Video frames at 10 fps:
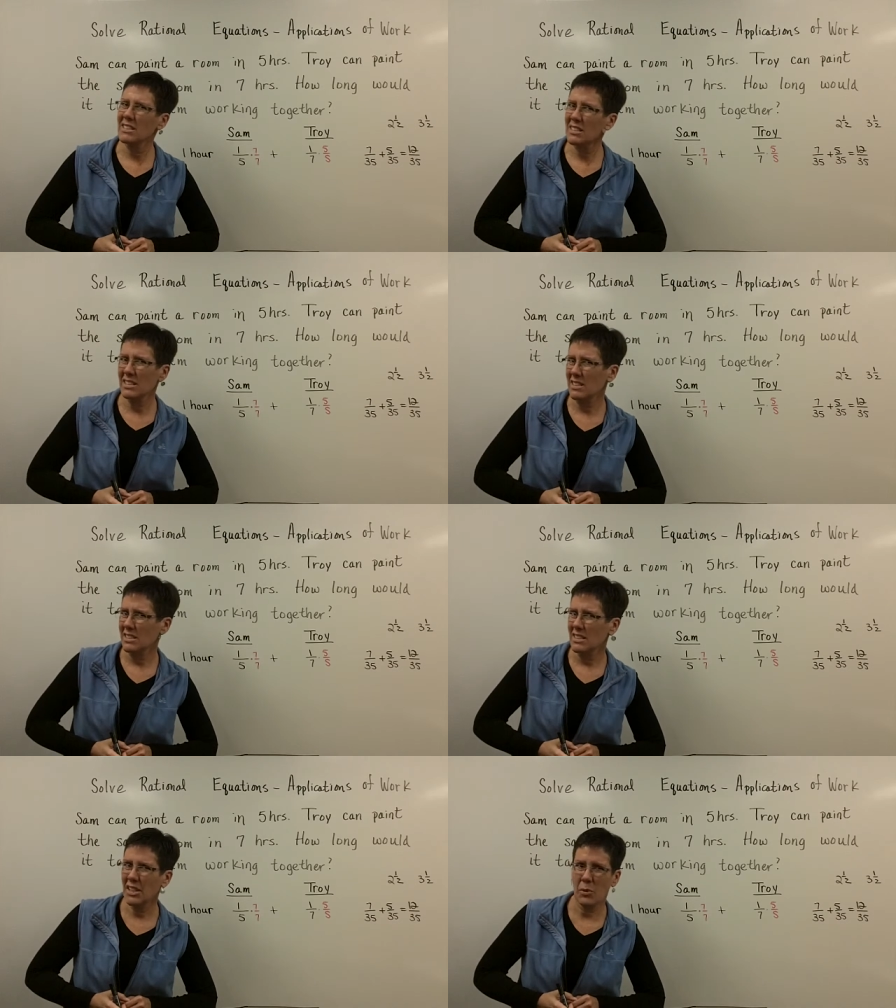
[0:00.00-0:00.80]
Mm.
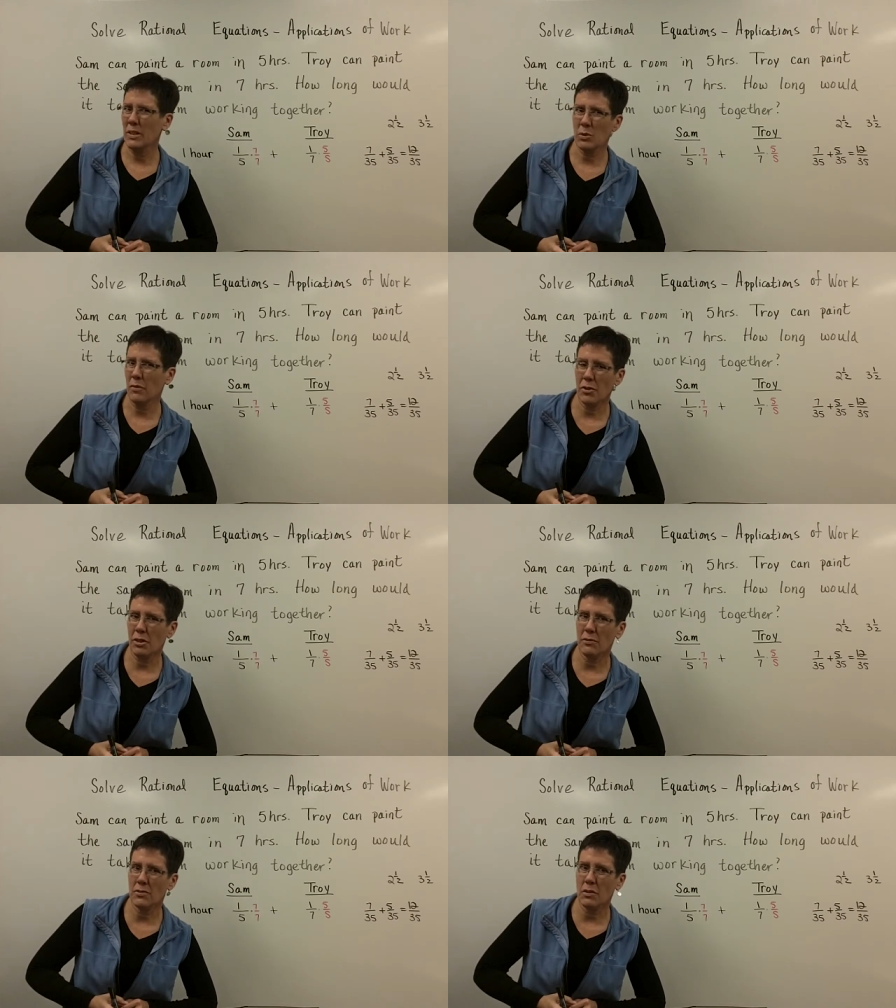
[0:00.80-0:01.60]
I don't want twelve
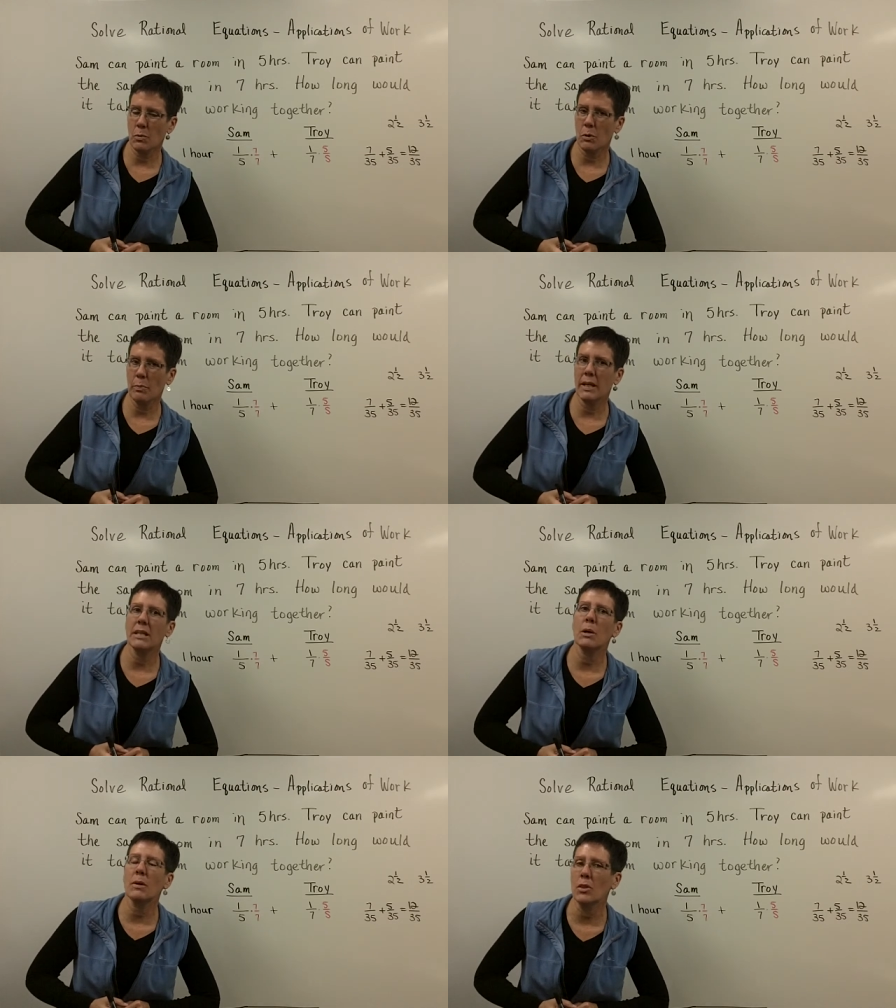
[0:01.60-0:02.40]
thirty fifths of the room
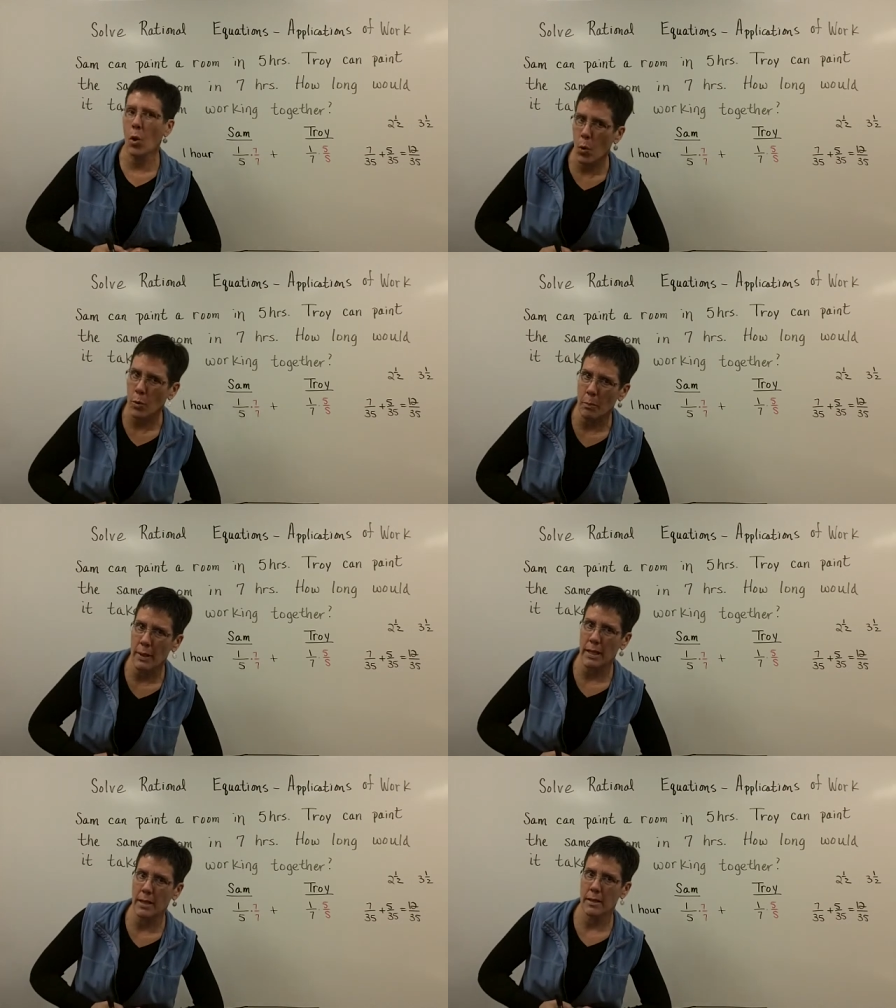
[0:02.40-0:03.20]
painted. I want the whole room
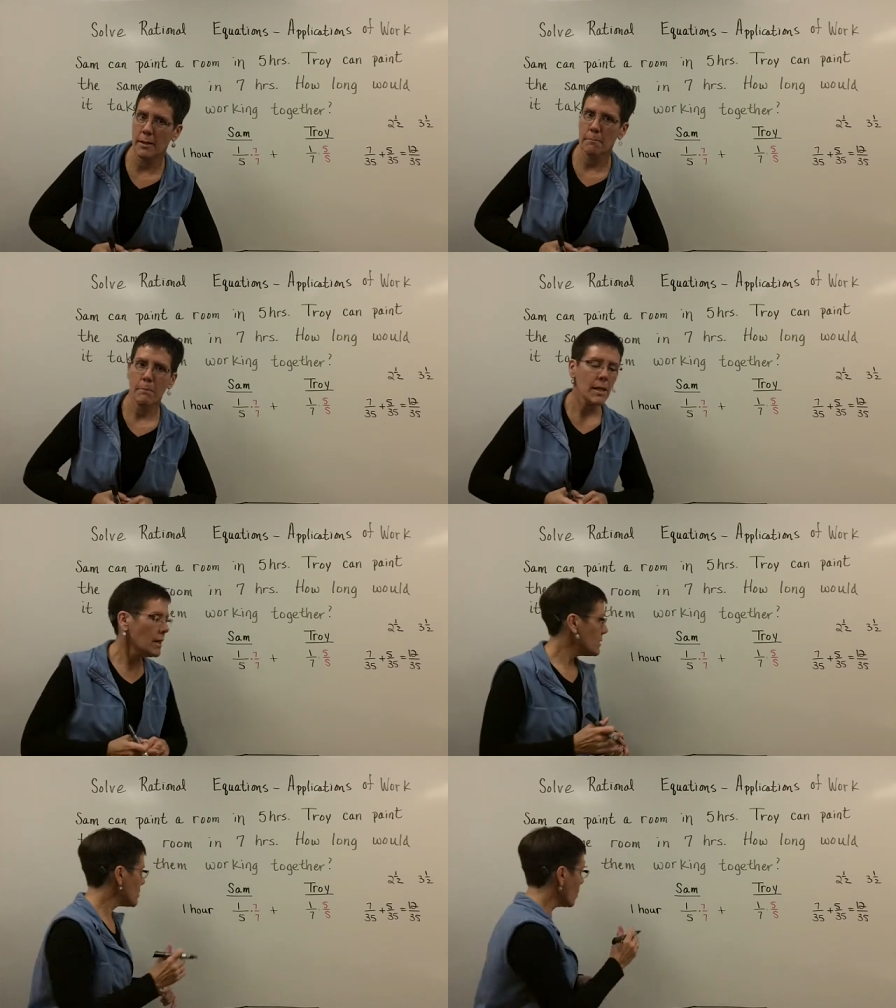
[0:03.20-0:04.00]
painted.
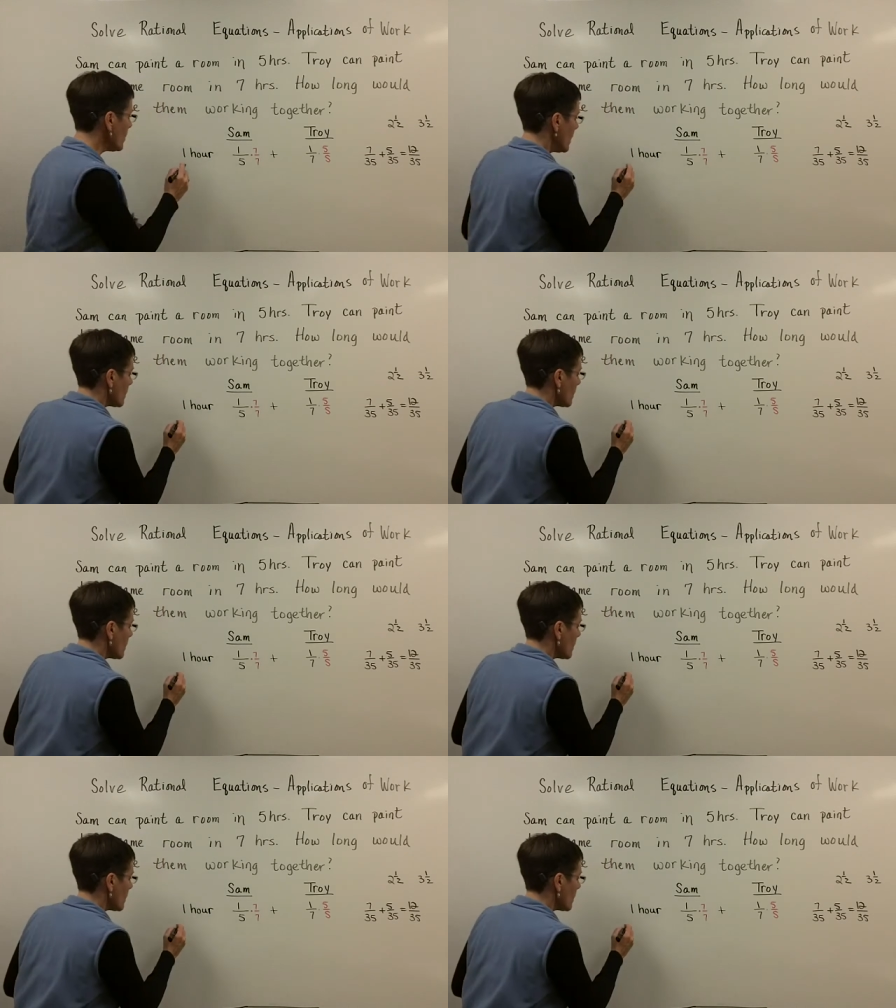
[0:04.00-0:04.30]
So